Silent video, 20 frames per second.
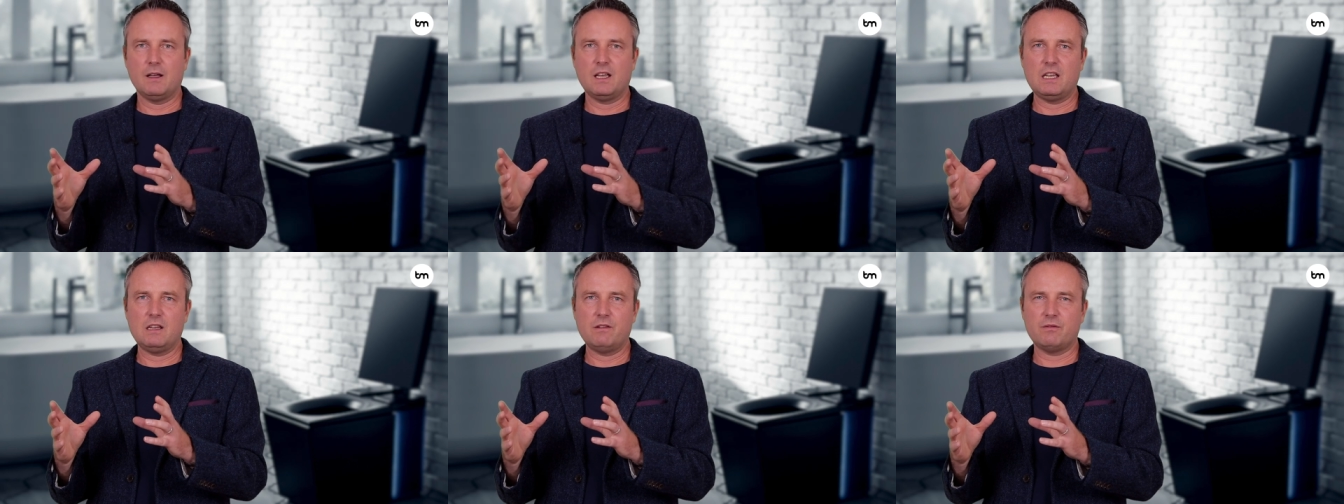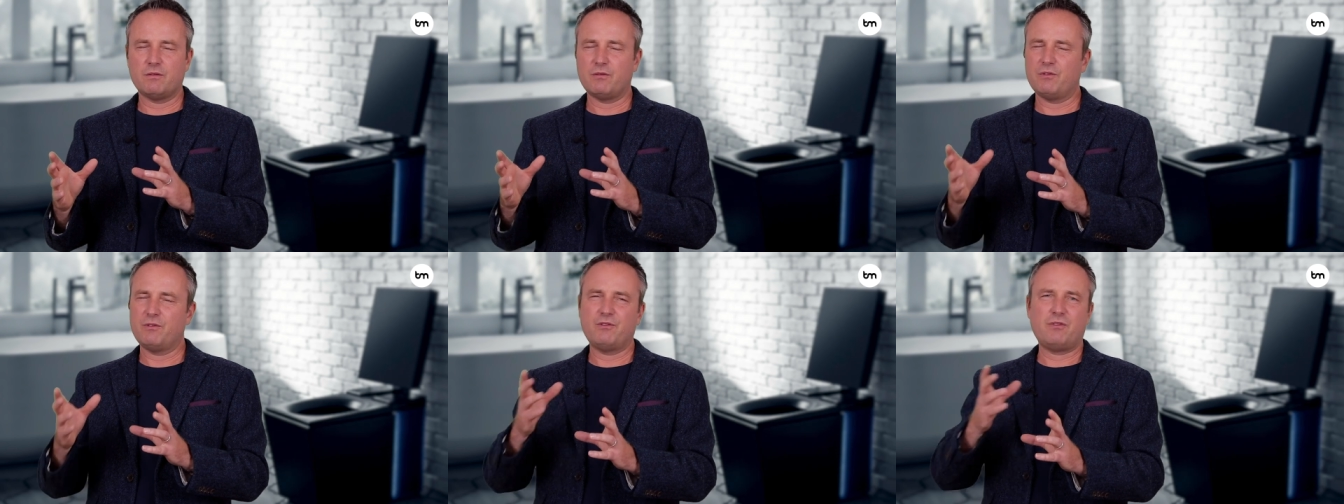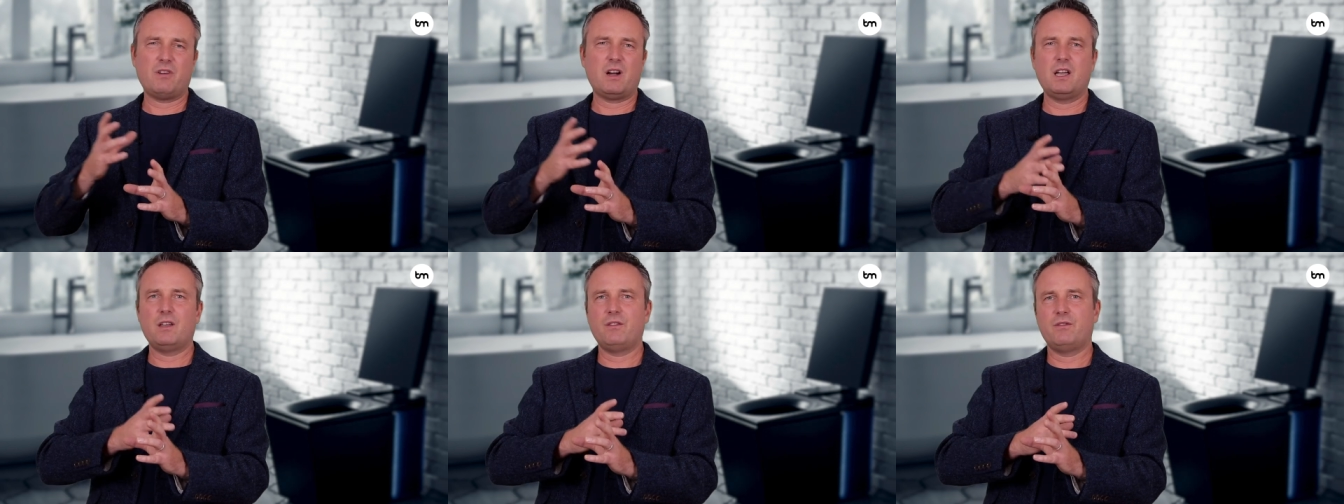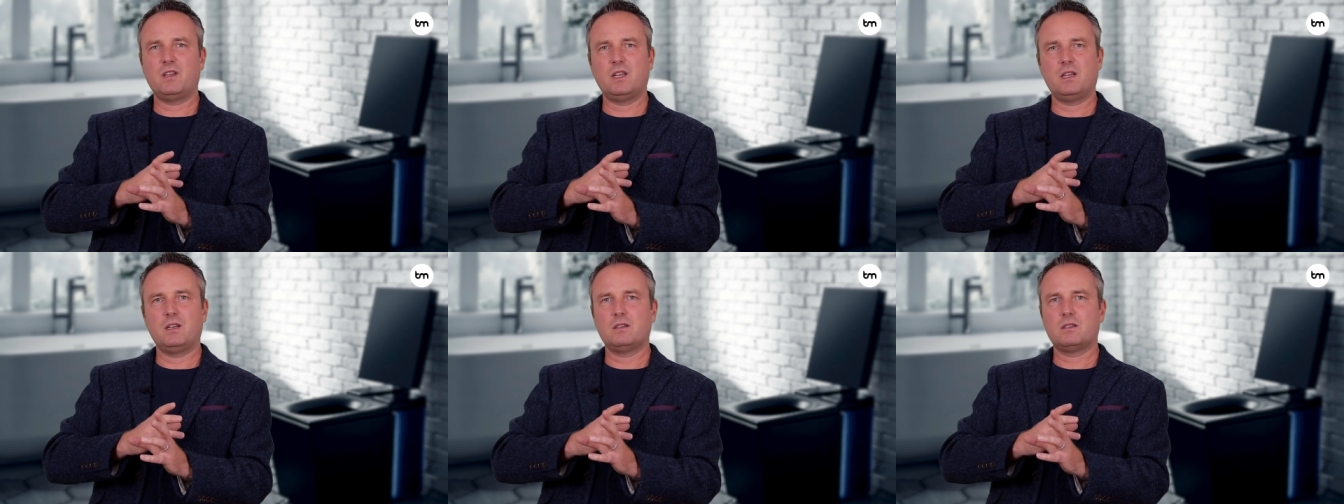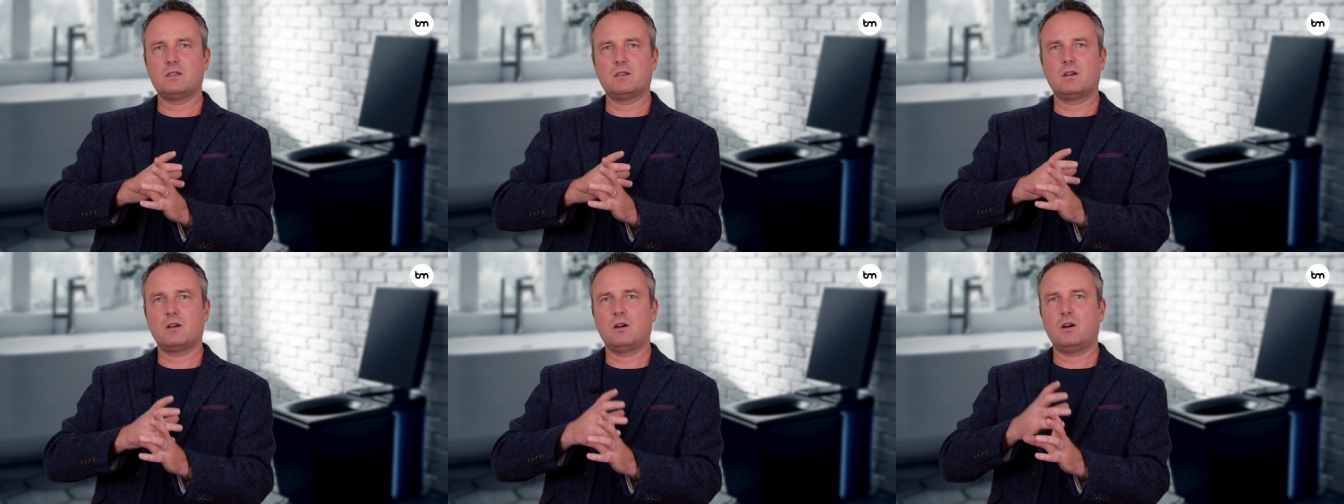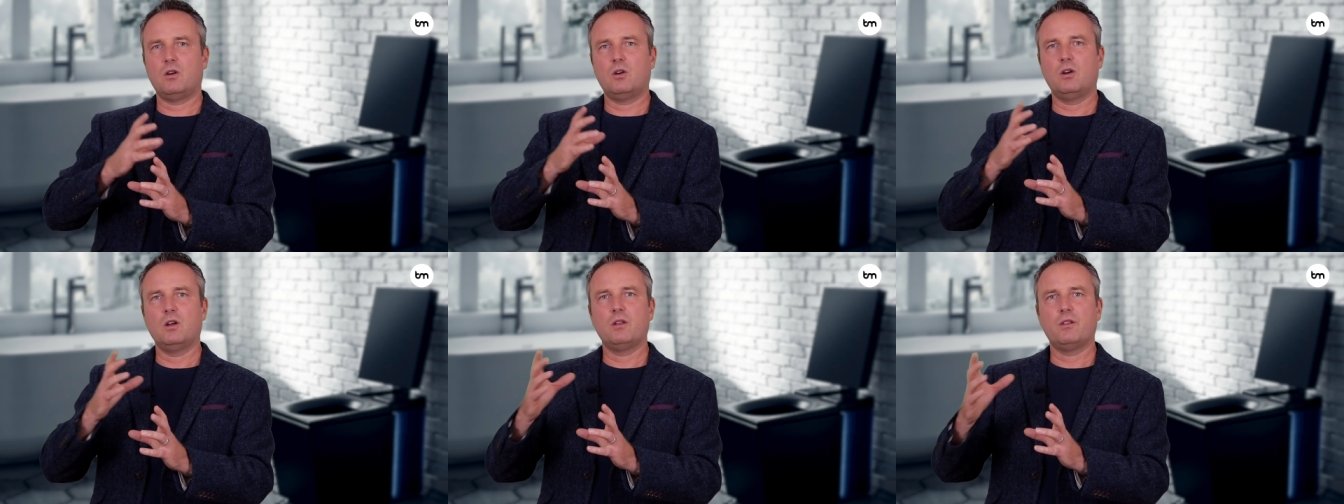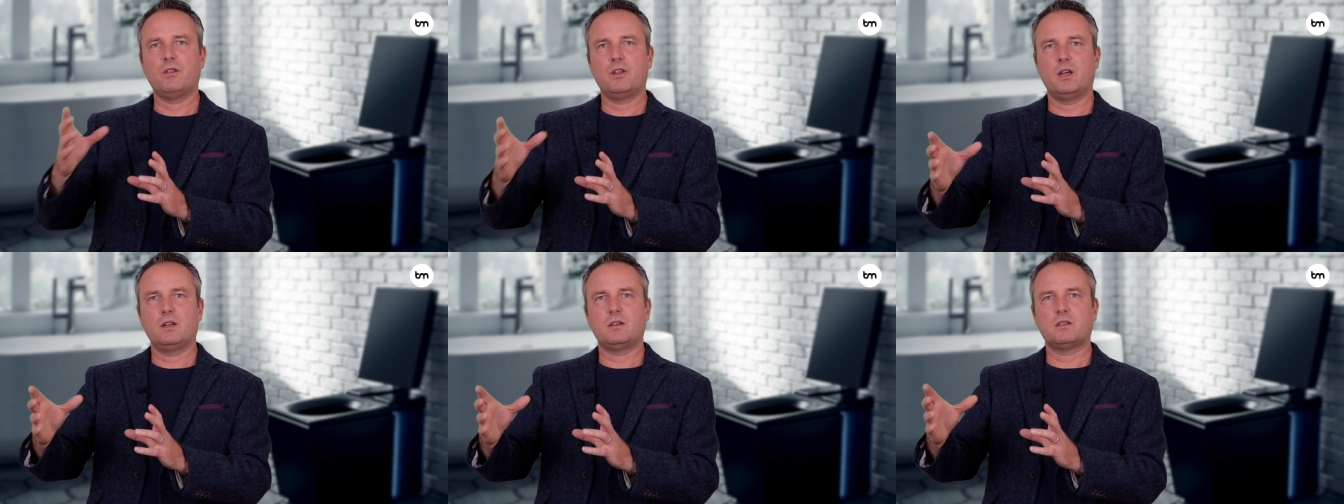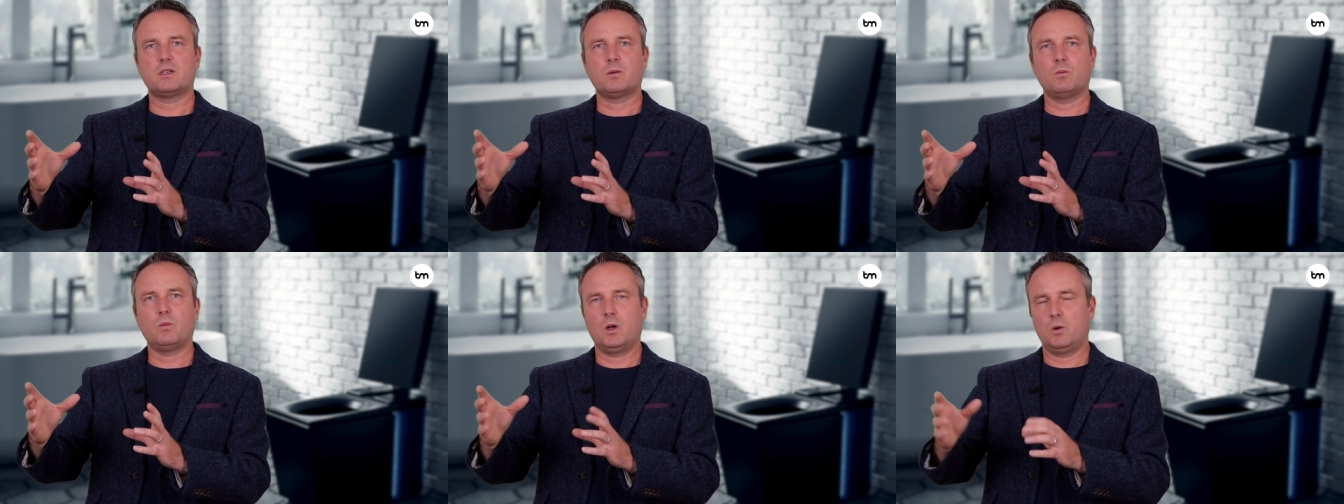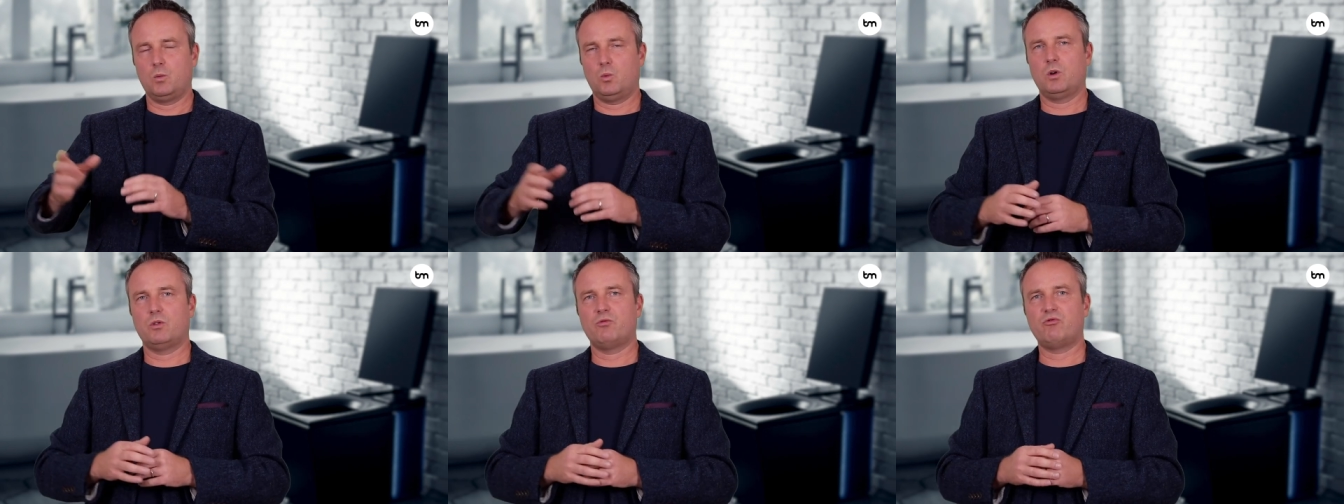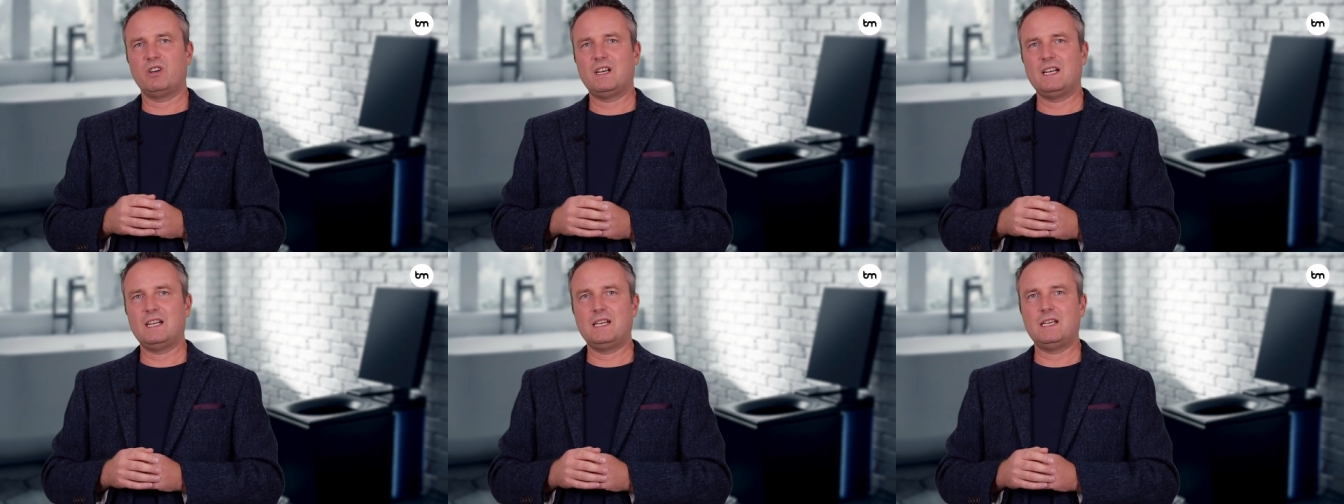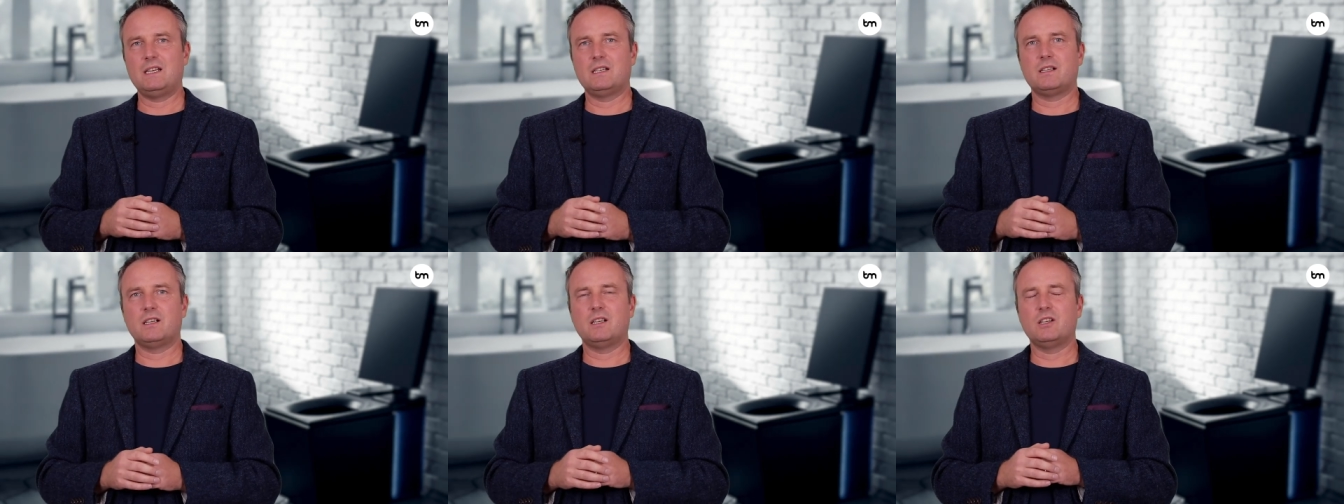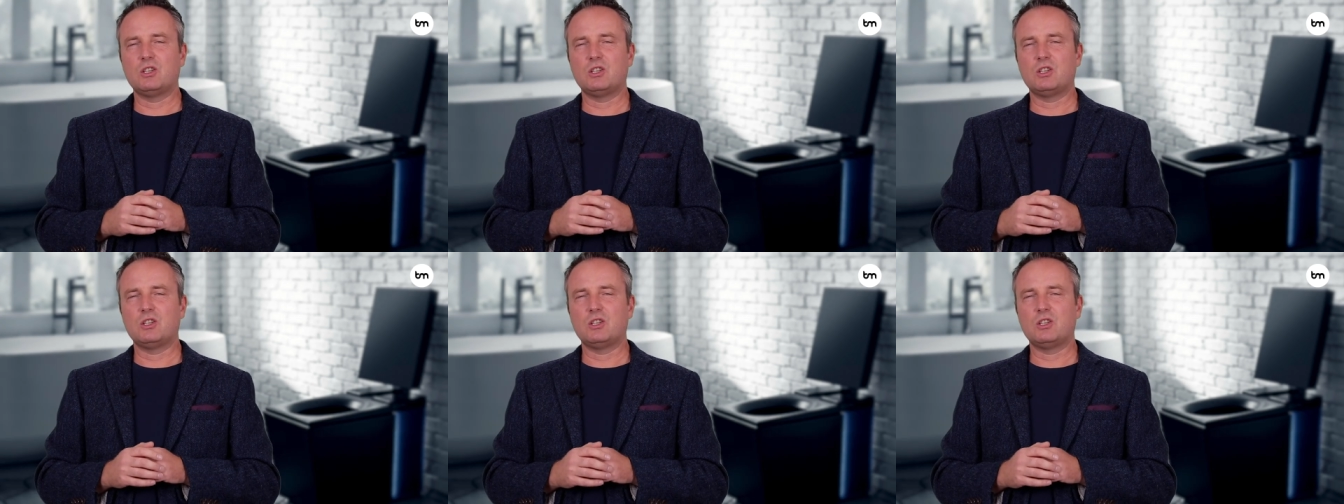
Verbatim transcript: even five years ago that someone would release